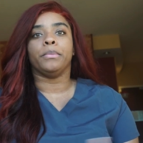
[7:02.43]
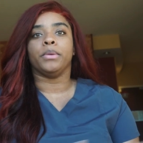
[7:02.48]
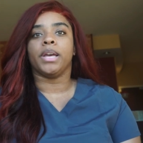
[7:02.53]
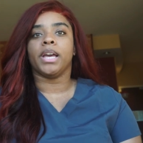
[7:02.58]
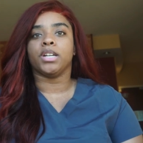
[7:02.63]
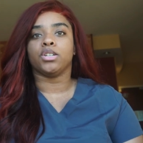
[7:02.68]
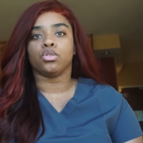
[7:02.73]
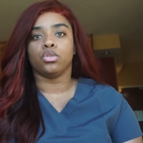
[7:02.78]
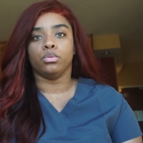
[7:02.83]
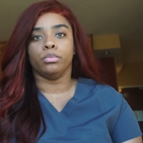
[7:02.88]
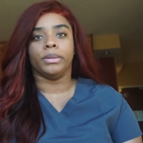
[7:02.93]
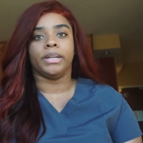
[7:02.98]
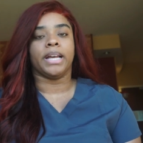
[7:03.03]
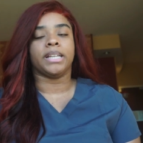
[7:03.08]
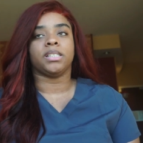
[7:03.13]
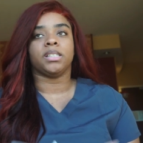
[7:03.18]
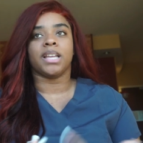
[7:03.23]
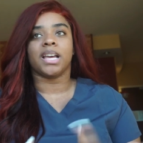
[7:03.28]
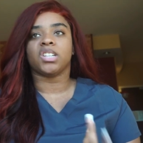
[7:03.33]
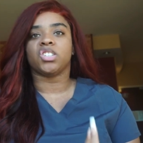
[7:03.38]
You catch an Uber.
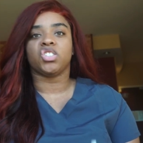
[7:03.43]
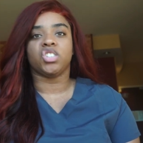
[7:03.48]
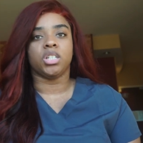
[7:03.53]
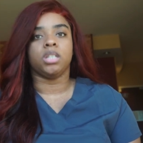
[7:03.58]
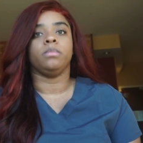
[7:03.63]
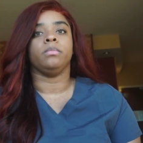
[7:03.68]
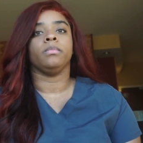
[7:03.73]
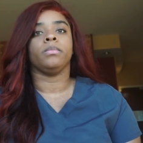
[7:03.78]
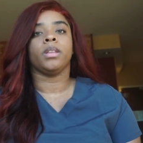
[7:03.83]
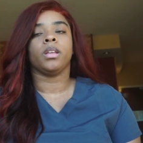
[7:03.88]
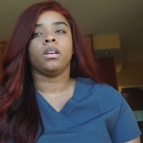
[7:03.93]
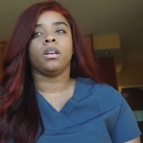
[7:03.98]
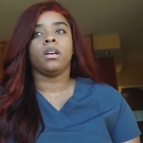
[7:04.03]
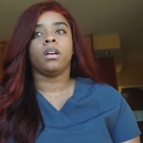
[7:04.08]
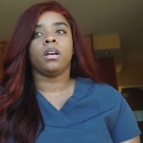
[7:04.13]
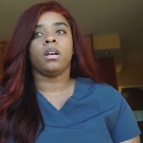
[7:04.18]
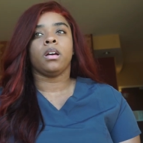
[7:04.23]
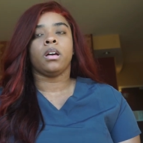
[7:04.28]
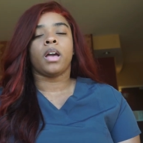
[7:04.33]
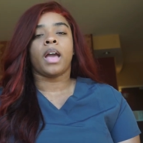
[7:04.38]
That's cheap.
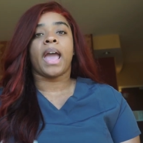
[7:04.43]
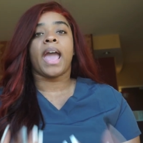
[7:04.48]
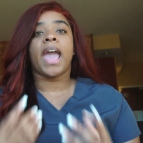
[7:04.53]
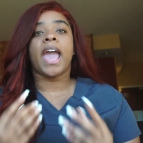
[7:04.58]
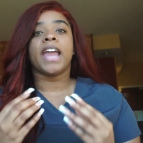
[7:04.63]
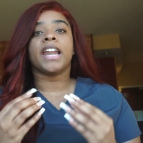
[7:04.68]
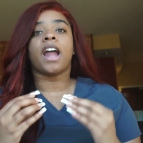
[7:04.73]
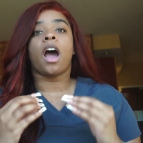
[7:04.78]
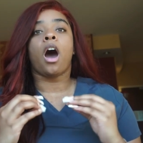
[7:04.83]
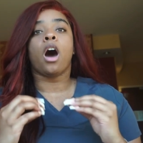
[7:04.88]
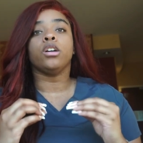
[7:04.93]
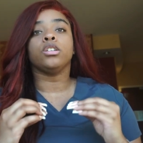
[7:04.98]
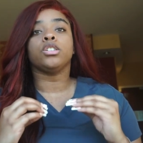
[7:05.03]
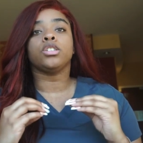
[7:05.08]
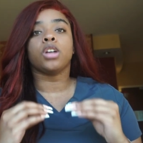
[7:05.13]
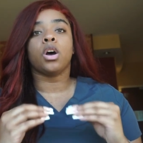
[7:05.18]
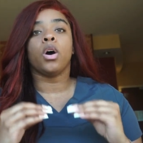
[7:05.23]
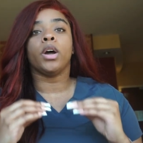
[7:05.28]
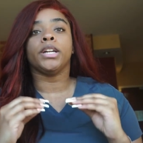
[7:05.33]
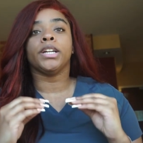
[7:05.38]
And
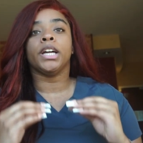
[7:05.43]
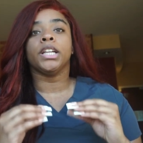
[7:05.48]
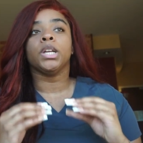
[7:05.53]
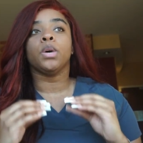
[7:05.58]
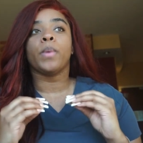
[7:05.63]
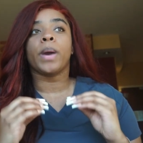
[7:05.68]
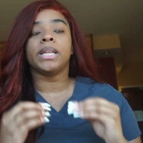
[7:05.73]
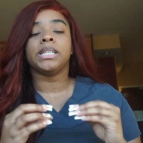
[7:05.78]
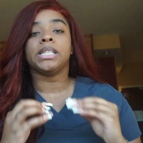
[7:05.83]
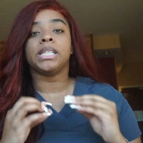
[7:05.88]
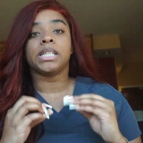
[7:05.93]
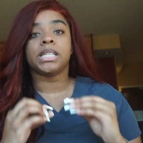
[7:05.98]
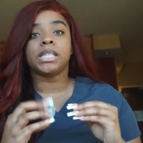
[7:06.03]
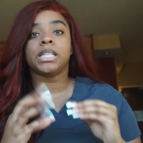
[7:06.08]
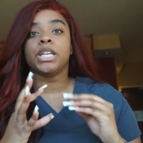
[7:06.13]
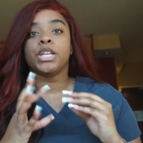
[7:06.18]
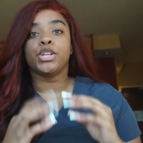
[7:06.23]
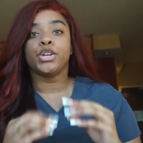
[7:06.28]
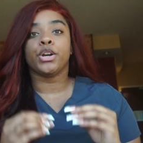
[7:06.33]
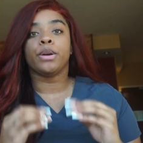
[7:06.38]
also another way to
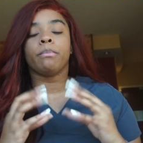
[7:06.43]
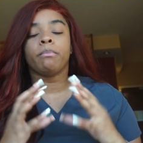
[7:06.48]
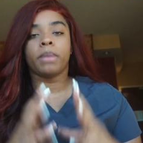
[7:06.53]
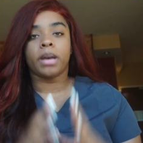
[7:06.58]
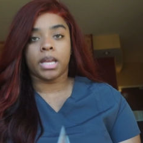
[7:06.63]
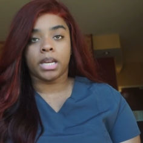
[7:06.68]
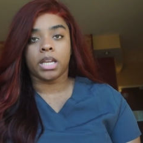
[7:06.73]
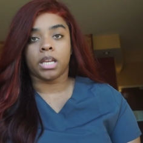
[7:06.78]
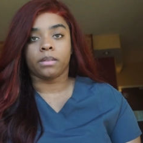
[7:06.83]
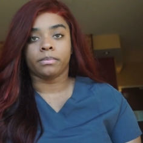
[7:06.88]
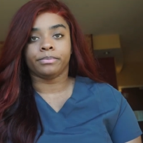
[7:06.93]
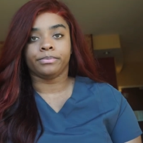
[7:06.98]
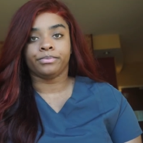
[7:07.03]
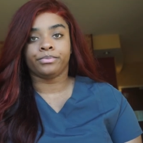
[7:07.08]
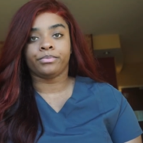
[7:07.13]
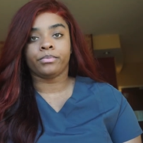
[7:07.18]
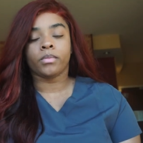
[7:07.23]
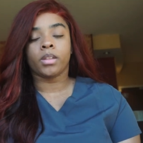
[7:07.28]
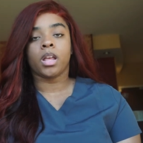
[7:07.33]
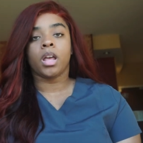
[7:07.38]
see your money,
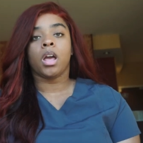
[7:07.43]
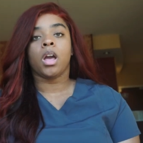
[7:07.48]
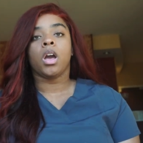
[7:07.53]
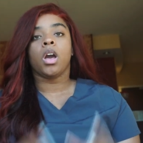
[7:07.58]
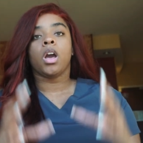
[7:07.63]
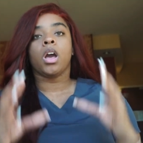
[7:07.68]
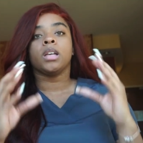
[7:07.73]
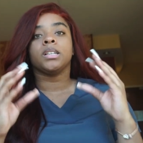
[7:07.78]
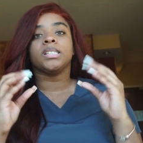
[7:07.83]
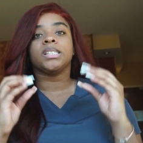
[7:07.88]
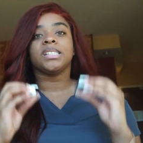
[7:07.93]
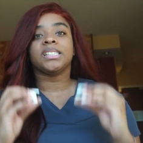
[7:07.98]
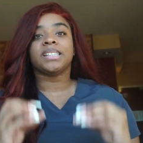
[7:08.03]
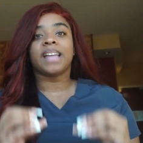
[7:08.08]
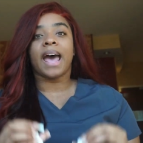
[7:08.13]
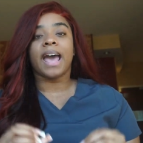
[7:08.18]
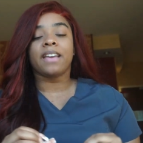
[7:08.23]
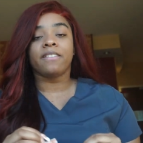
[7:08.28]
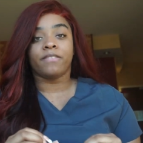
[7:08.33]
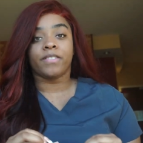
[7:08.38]

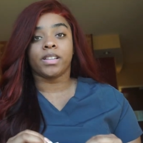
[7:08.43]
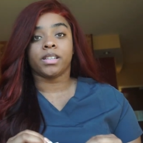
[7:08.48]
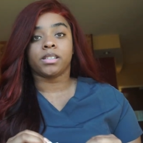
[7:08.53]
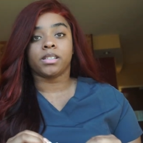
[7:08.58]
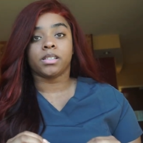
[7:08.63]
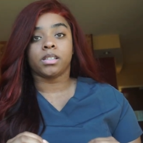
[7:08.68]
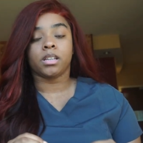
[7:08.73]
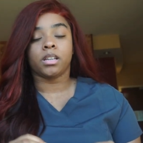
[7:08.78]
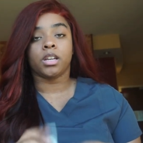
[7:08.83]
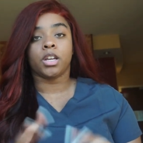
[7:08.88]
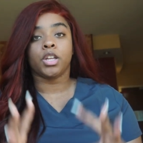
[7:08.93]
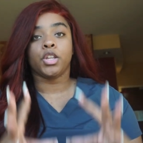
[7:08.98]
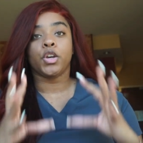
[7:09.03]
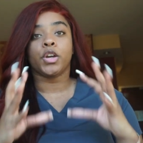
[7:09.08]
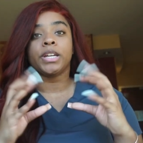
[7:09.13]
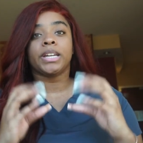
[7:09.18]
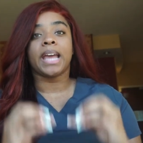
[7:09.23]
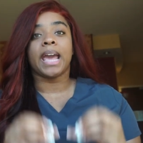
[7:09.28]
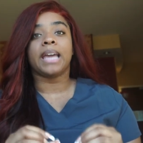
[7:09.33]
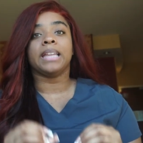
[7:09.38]
stipends,
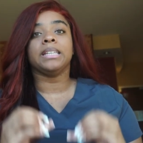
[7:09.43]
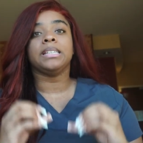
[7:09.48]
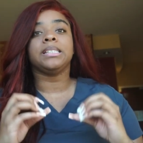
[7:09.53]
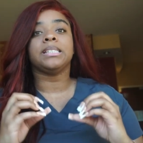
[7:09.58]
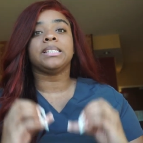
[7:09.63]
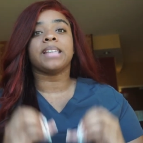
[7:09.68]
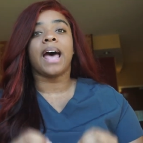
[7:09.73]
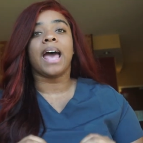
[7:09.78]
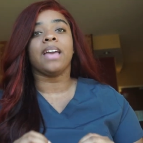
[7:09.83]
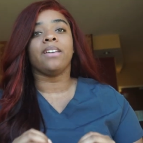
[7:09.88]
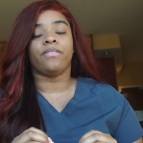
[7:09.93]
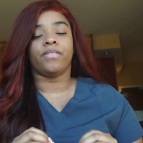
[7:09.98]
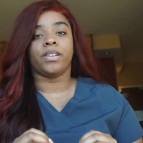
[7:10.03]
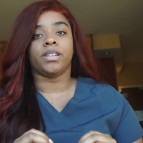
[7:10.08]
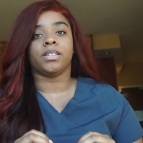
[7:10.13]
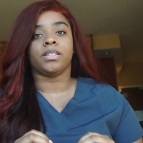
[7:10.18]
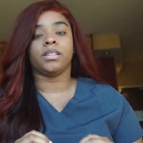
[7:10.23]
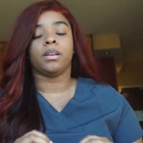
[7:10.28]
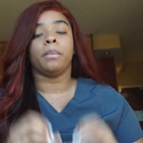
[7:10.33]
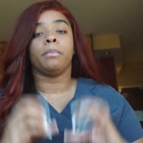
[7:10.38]
your daily
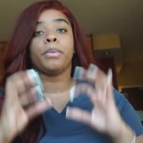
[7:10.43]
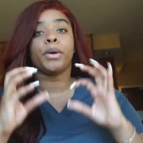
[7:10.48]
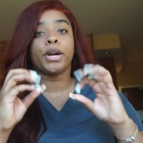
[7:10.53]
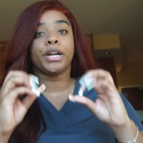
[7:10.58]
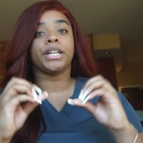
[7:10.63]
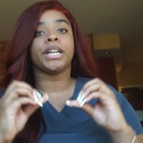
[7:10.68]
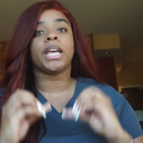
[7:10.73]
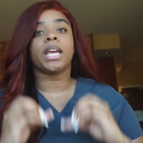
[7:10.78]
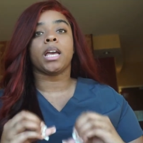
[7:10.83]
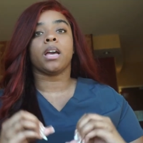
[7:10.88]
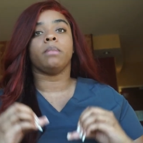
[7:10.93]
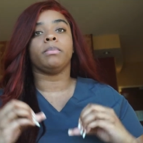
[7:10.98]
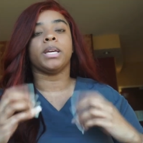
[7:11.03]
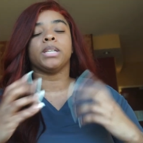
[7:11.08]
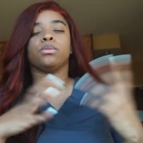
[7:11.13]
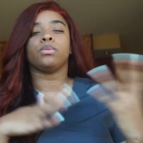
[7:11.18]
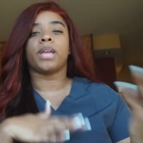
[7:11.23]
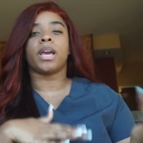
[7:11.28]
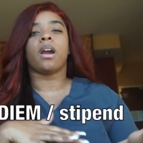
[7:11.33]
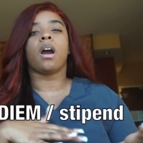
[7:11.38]
stipends, per diem.
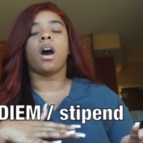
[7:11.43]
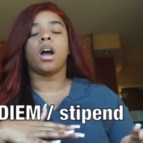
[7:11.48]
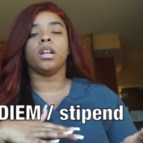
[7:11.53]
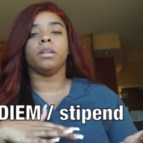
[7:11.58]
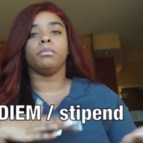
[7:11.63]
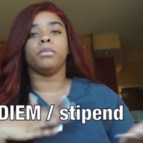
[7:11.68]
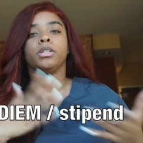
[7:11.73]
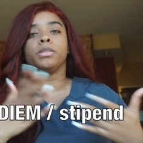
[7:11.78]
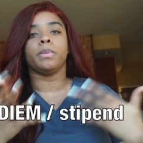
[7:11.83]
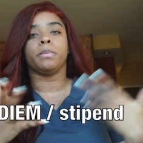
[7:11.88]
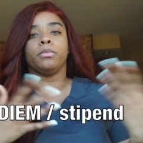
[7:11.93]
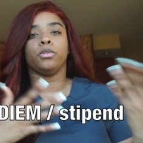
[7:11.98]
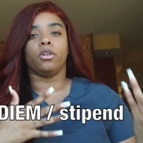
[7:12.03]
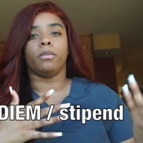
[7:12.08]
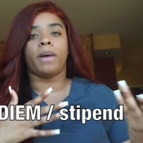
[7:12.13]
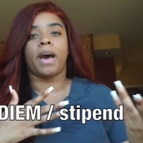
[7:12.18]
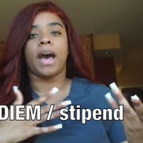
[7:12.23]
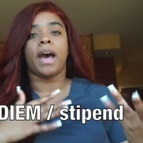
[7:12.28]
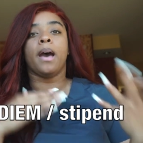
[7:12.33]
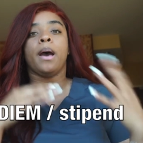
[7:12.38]
That's what they call it. Most people know
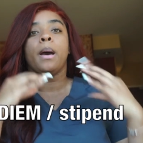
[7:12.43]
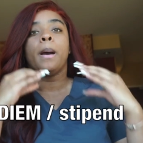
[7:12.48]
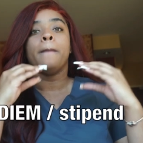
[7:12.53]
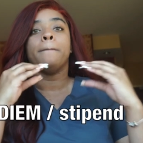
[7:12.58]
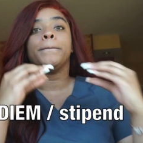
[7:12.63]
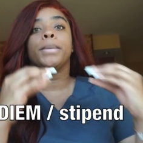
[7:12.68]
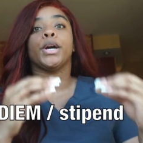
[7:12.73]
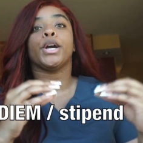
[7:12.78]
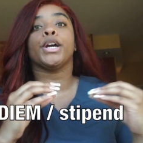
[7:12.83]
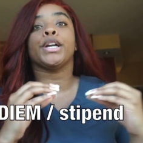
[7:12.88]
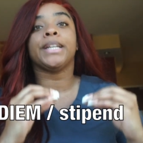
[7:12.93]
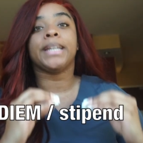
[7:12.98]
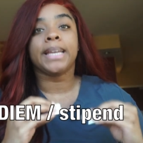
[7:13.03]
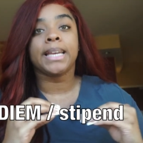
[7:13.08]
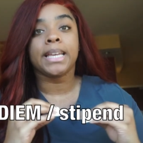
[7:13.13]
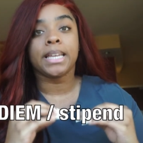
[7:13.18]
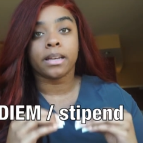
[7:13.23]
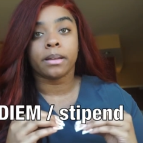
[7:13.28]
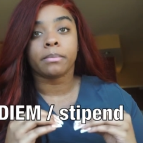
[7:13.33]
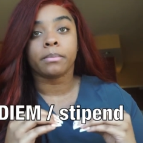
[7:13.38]
about per
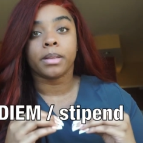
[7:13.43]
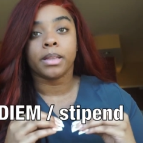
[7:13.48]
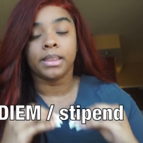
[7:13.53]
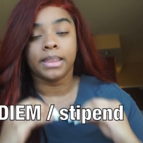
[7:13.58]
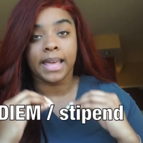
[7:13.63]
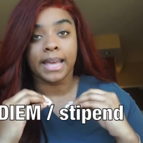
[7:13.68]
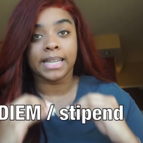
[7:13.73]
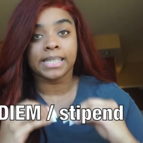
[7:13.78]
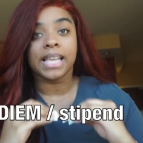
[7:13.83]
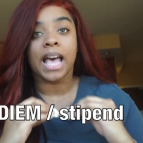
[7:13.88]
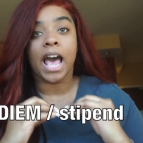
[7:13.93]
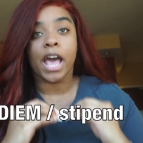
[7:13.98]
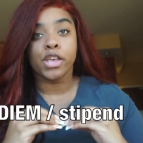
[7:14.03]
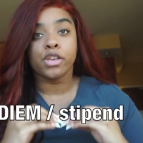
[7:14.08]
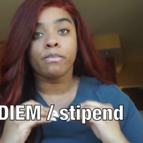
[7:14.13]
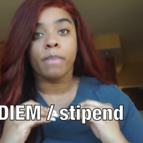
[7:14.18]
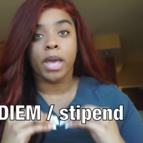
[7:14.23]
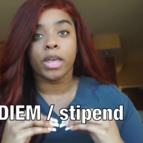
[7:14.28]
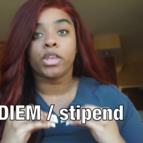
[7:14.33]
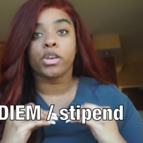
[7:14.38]
diem. That is how
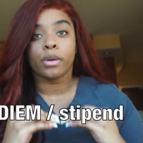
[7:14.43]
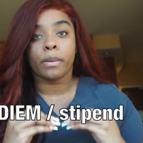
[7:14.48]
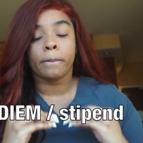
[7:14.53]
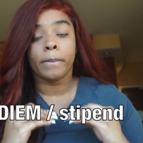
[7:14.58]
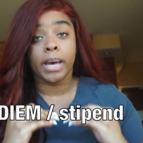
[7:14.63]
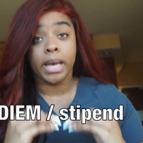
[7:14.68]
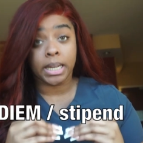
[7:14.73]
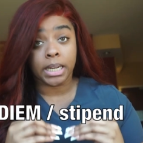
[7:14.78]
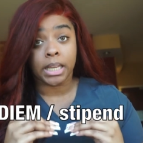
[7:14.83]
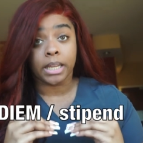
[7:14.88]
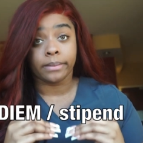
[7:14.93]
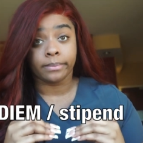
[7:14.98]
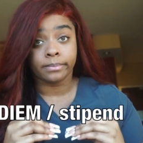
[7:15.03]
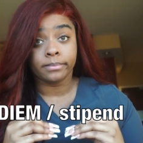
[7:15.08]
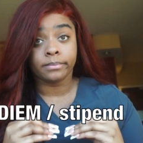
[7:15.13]
you make your money.